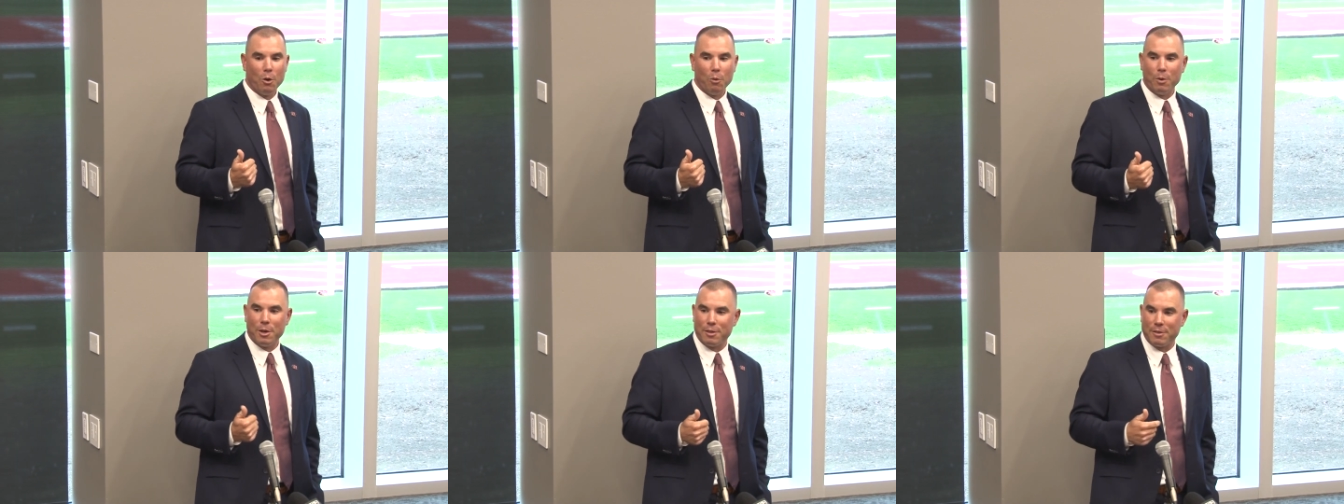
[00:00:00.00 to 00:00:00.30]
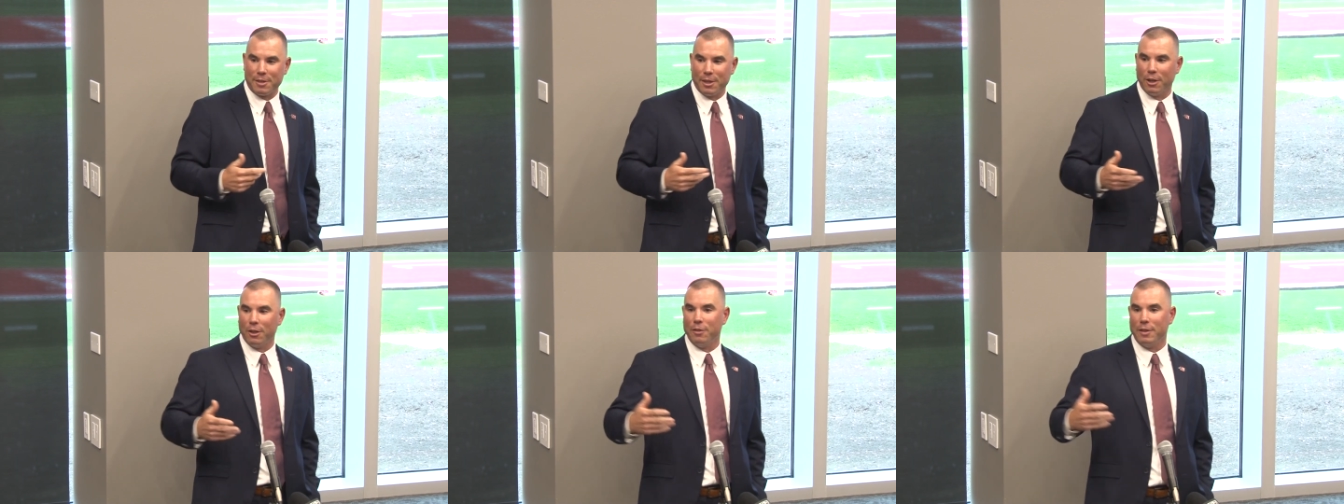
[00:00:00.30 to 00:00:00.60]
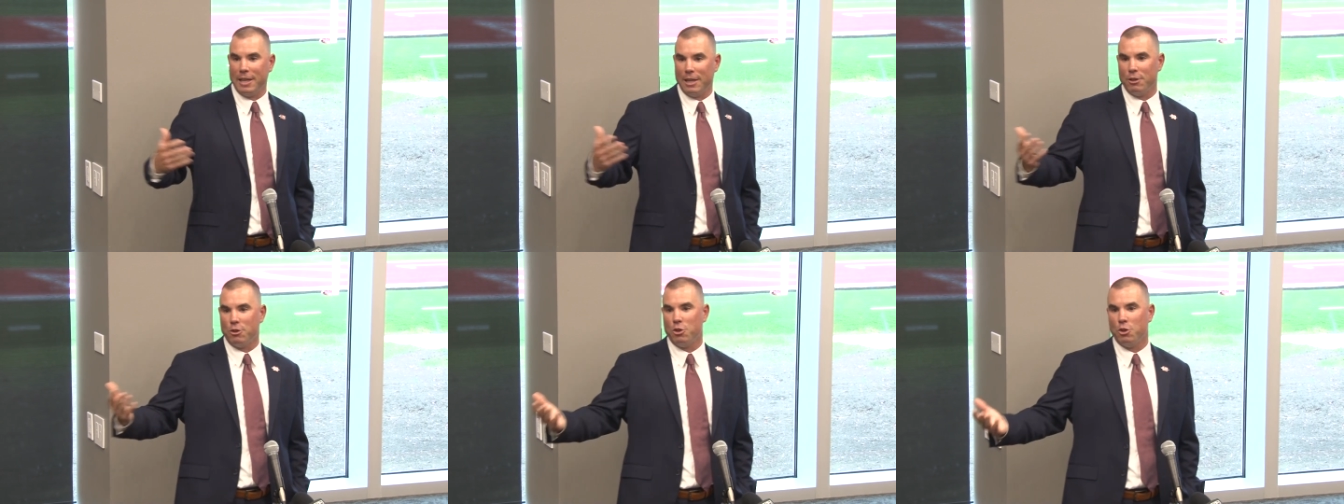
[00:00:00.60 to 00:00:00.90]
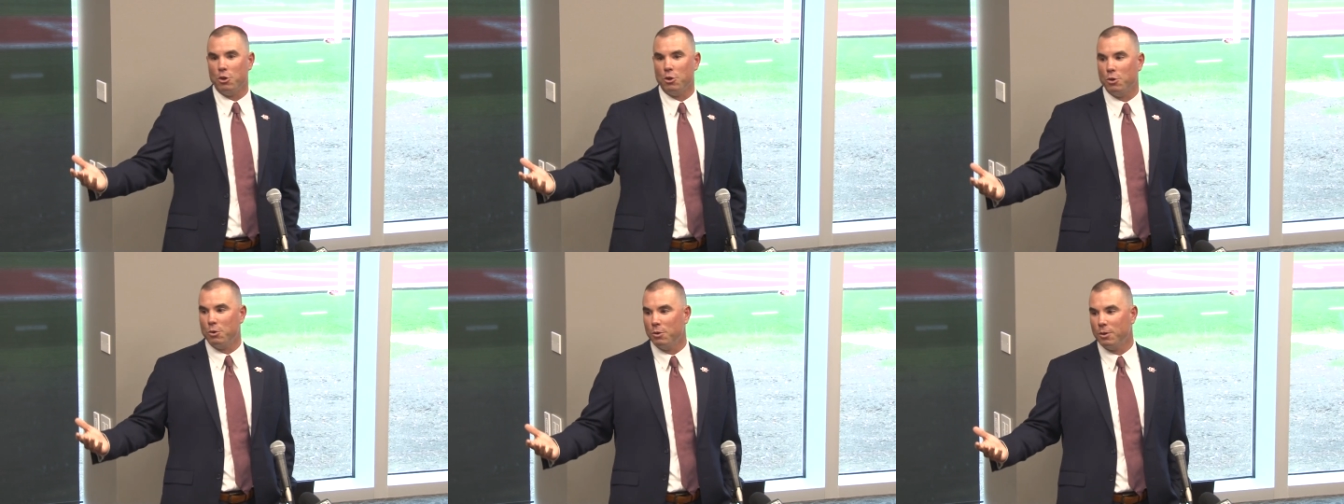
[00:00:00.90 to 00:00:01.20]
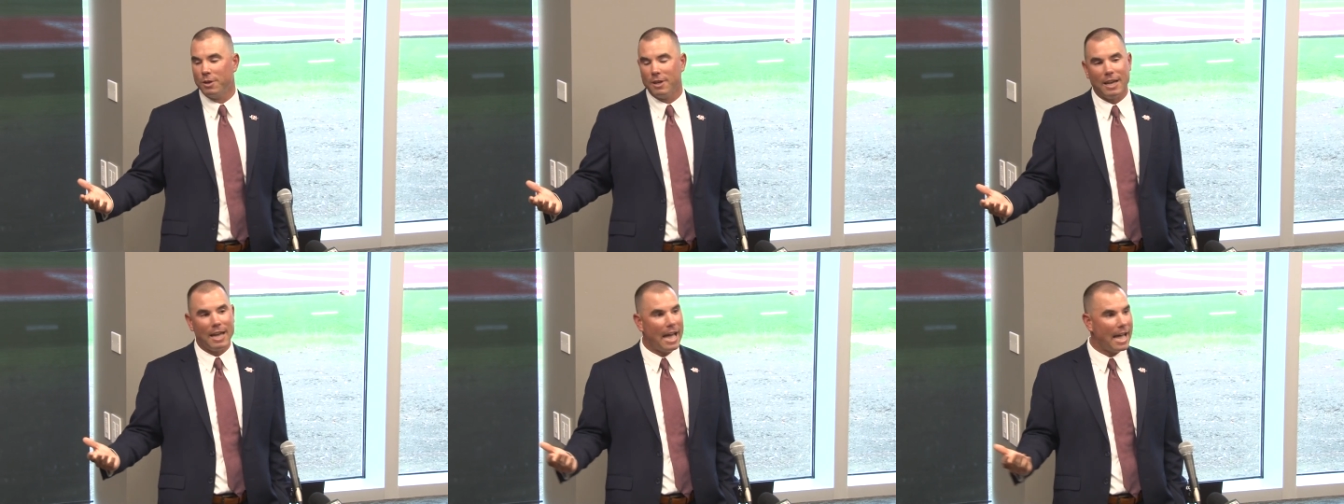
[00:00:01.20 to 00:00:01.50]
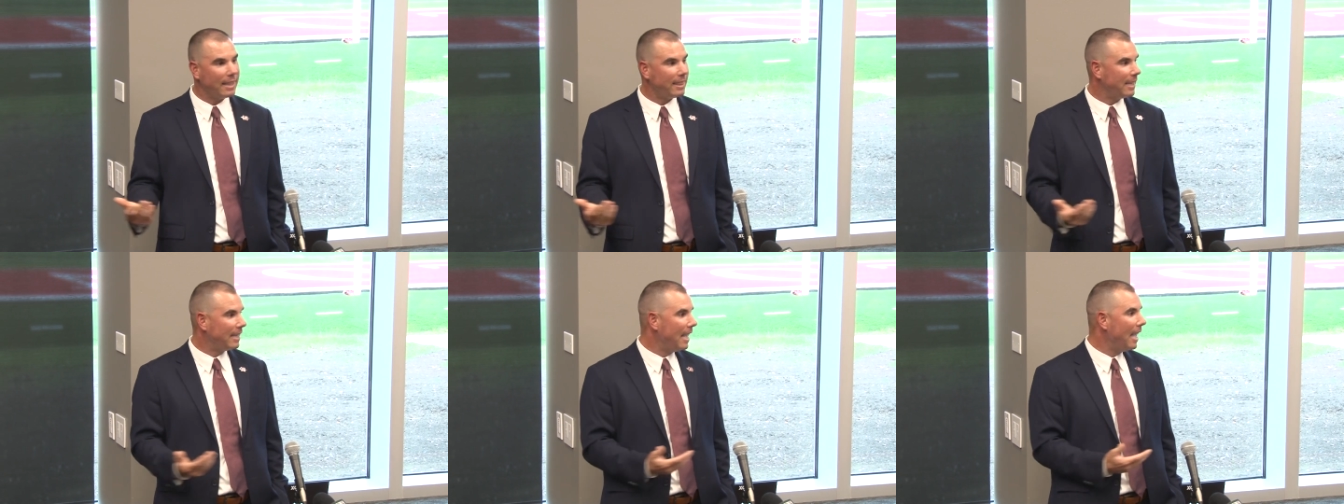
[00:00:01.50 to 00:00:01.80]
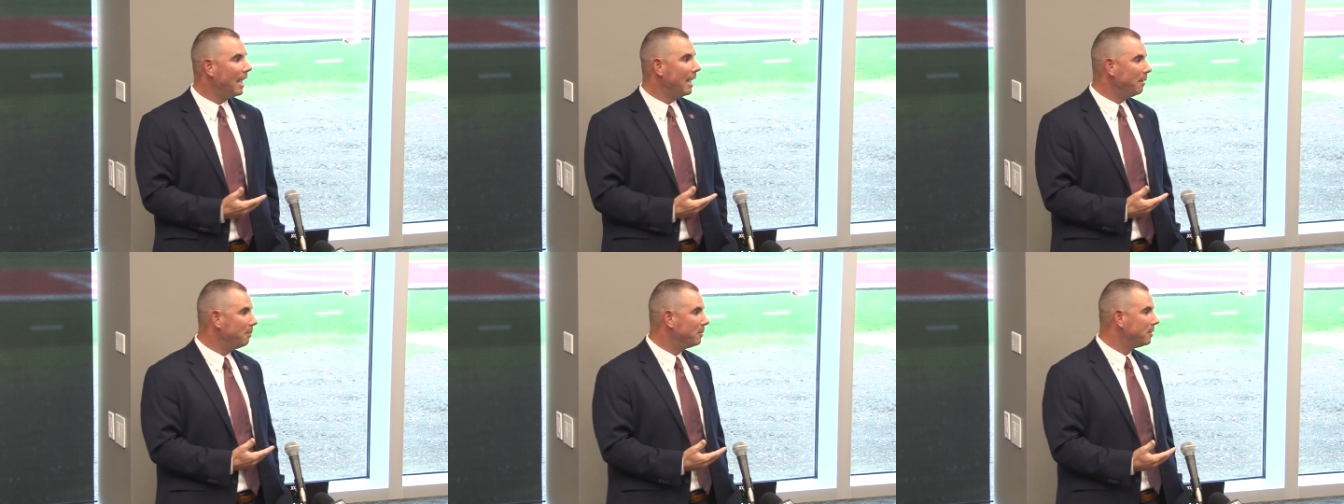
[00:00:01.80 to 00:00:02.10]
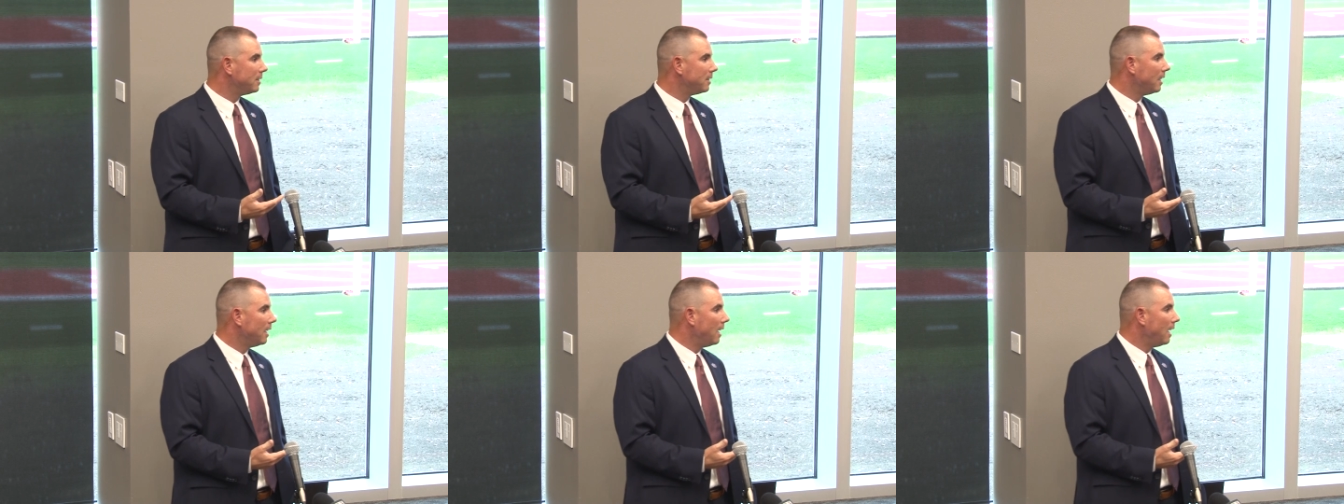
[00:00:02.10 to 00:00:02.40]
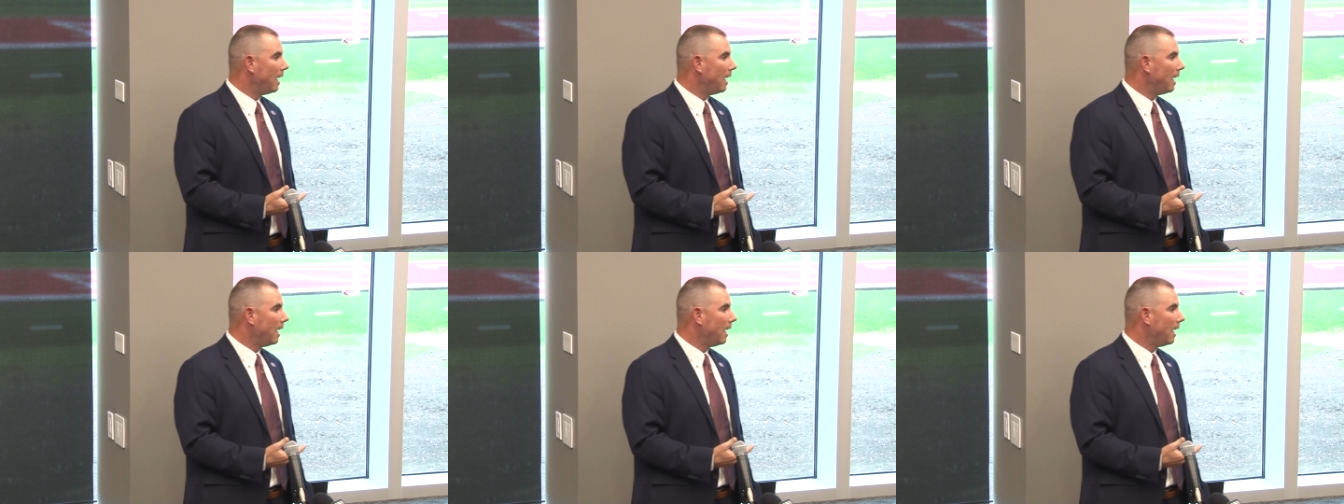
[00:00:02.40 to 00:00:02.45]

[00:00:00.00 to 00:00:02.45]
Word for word: We still need you at the games.